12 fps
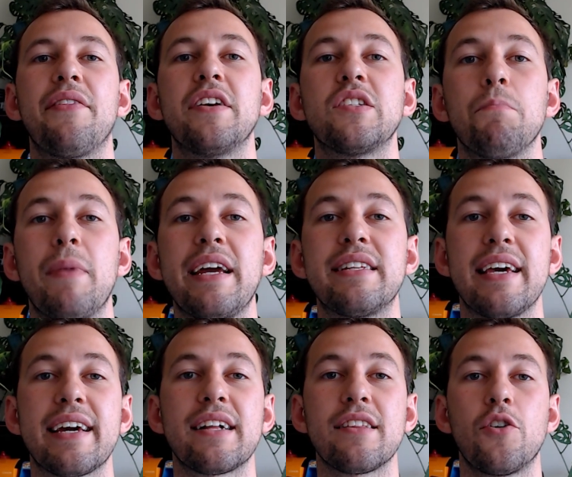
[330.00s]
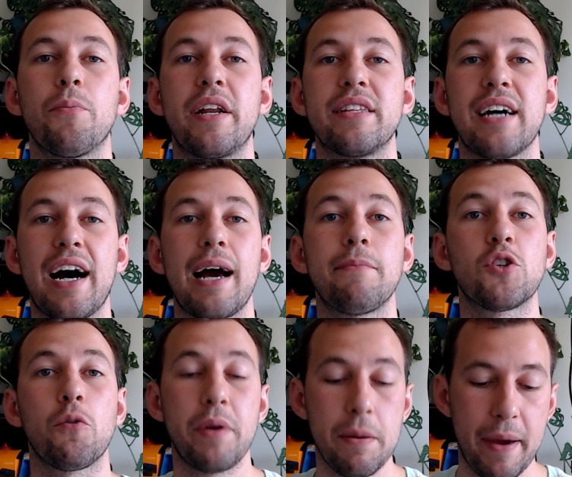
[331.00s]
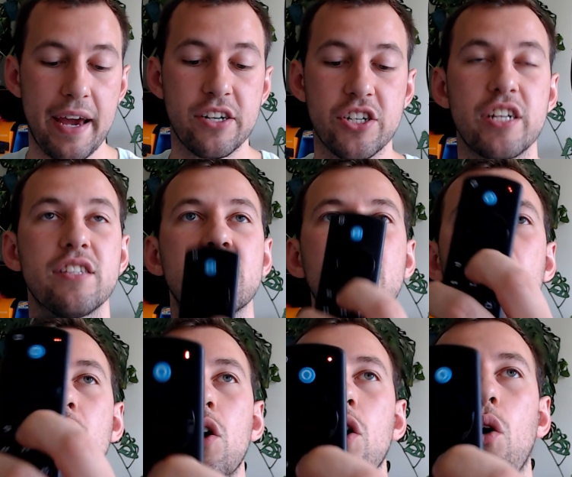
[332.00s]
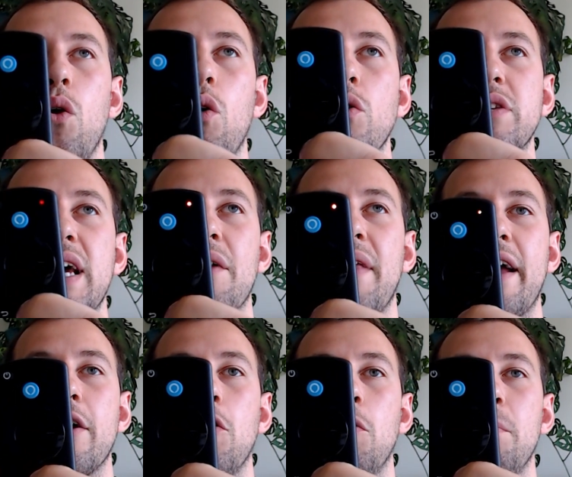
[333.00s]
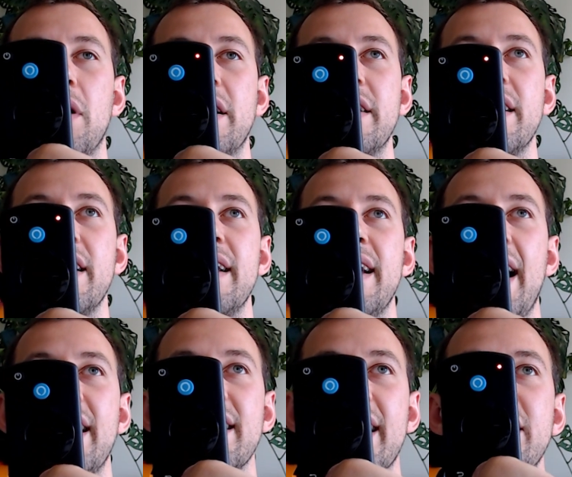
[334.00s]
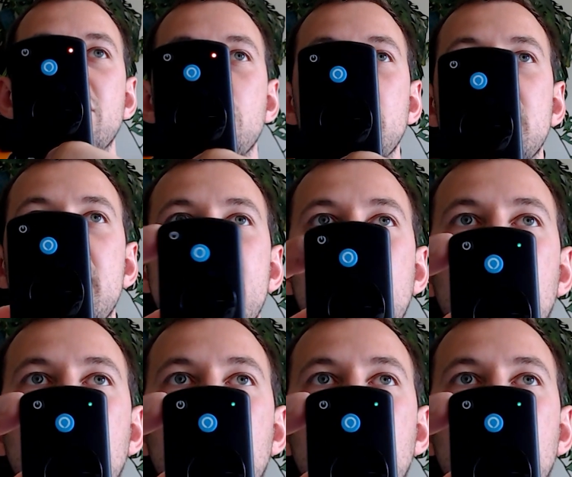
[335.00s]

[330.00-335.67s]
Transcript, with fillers: this may take a little bit of time, so be patient, hold down that home button, and let it do its thing. We